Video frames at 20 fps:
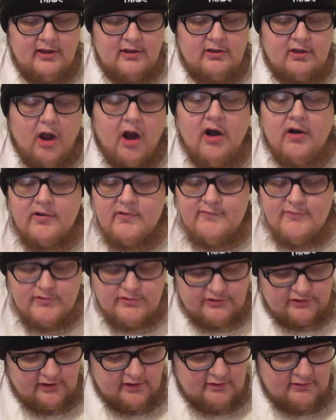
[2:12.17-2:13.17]
carnival
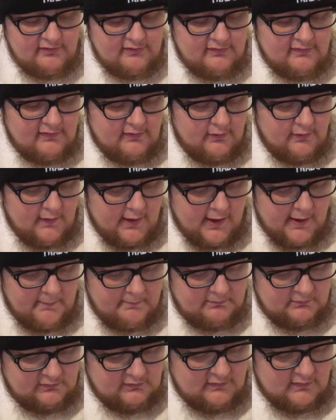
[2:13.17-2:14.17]
sound to
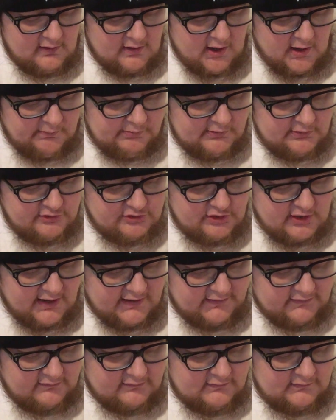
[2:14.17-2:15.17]
um, to a couple of
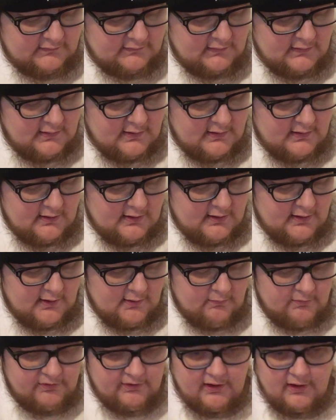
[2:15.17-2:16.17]
tracks.
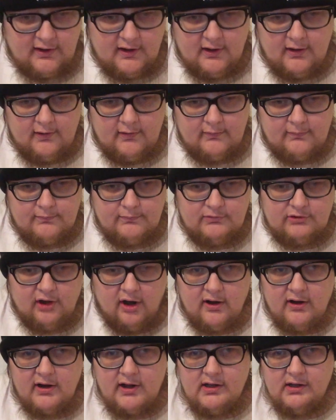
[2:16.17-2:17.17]
Um, with kind of
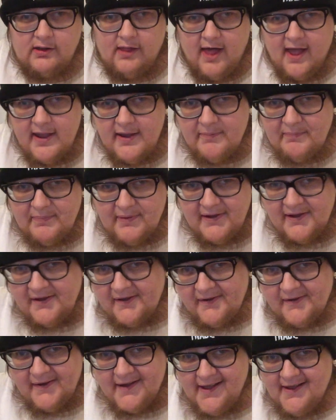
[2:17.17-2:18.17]
dark,
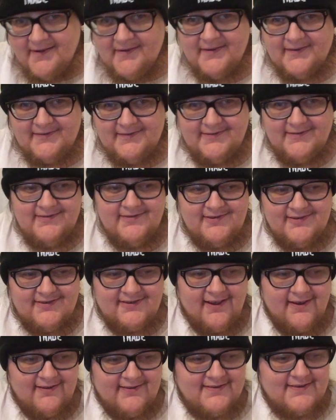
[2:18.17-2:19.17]
lippy uh,
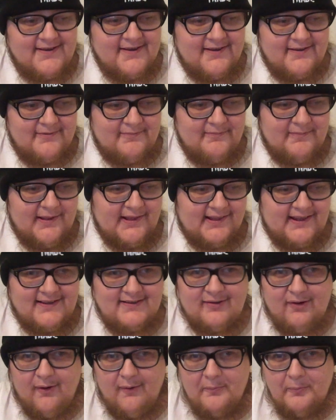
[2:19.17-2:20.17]
sound to it, a bit like
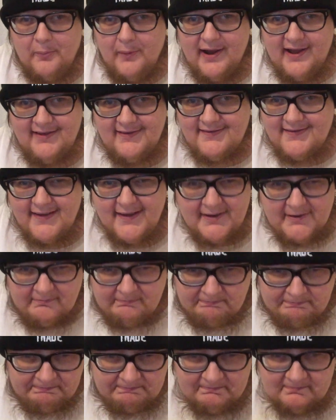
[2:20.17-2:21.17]
Tom Waits
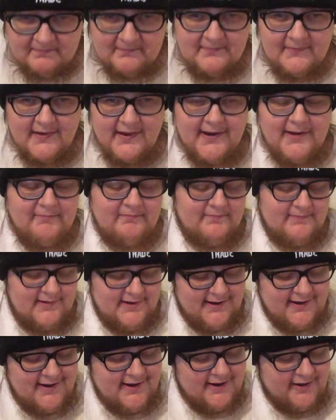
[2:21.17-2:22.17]
in in,
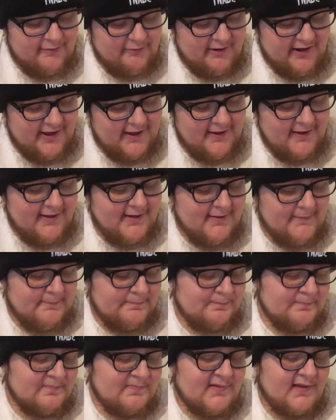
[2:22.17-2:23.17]
in a way.
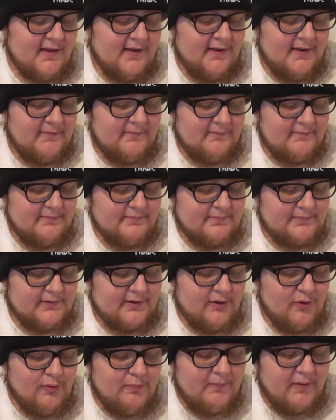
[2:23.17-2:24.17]
Um,
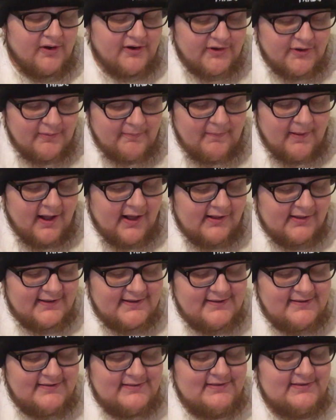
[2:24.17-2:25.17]
cool murder
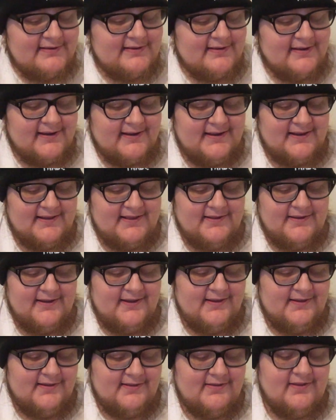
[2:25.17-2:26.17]
ballads and,
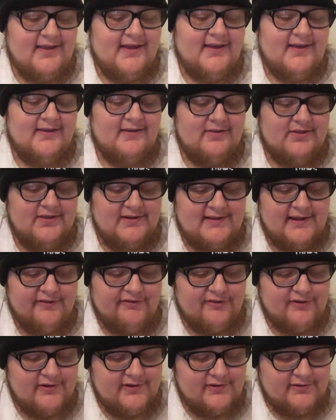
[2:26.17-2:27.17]
and uh, The
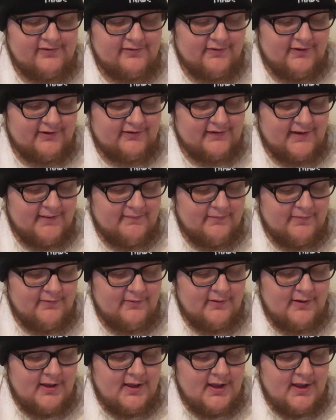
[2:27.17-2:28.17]
Difference, for example.